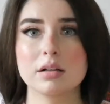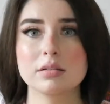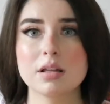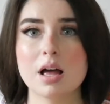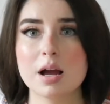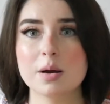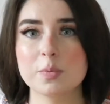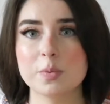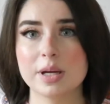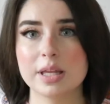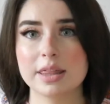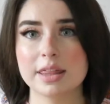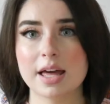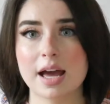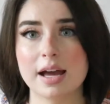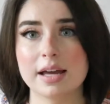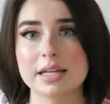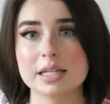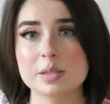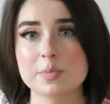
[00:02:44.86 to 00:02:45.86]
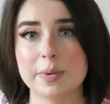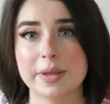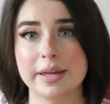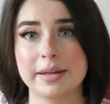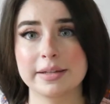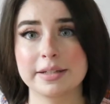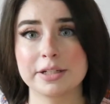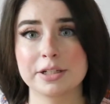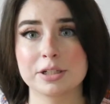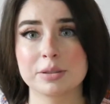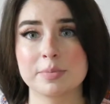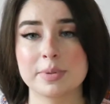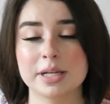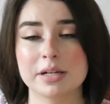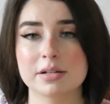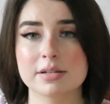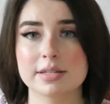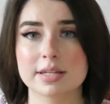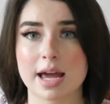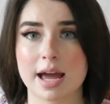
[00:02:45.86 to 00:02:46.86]
Along with that is planning your
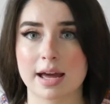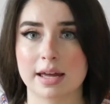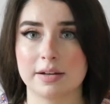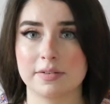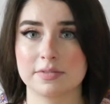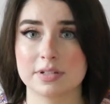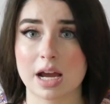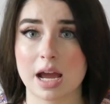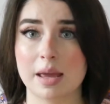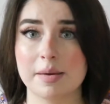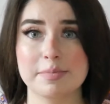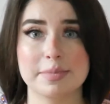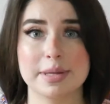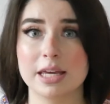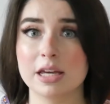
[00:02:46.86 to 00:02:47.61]
meals ahead of time.